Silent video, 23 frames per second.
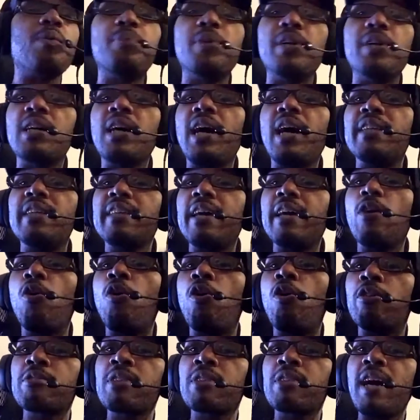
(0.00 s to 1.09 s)
put Kanye
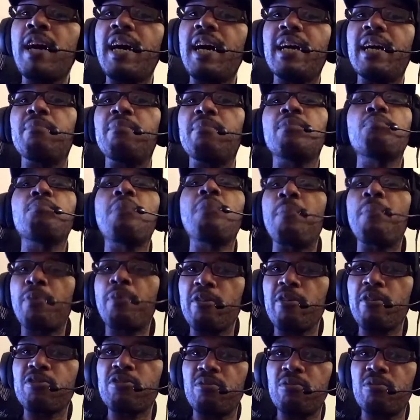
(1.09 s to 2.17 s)
all time, my
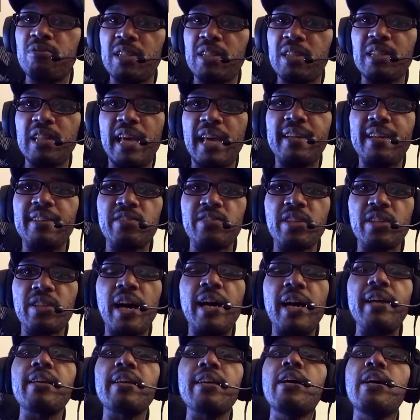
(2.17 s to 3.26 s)
personal dislike
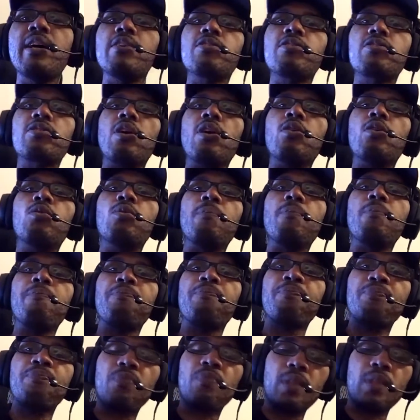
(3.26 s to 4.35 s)
aside. So
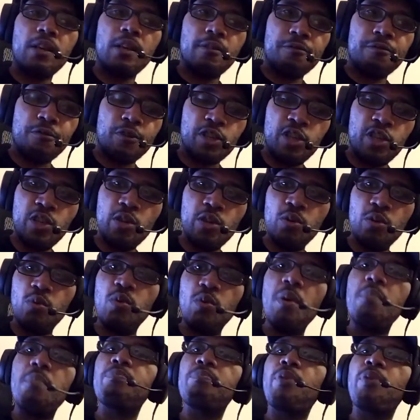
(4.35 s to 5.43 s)
for you,
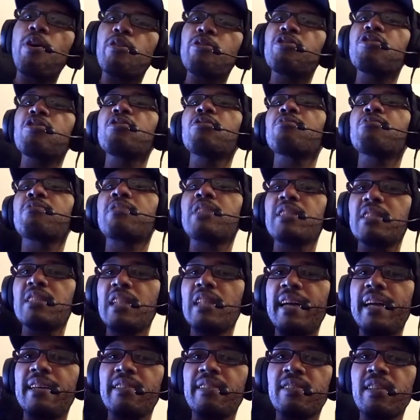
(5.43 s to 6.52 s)
personal
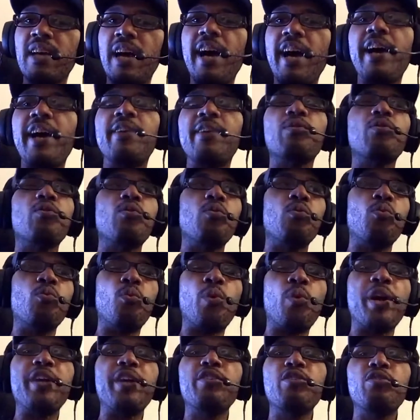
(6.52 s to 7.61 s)
dislike aside,
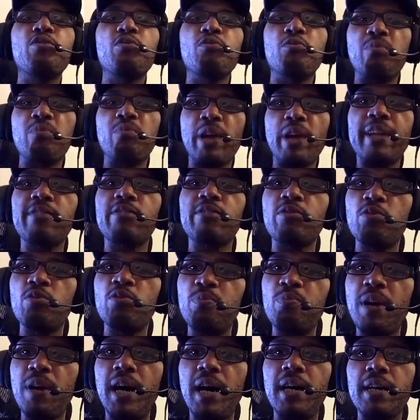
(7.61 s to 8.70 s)
where do you rank
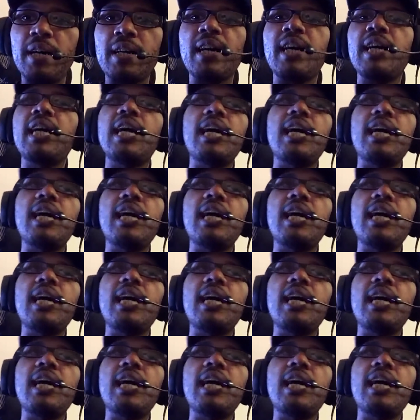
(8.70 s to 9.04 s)
Tupac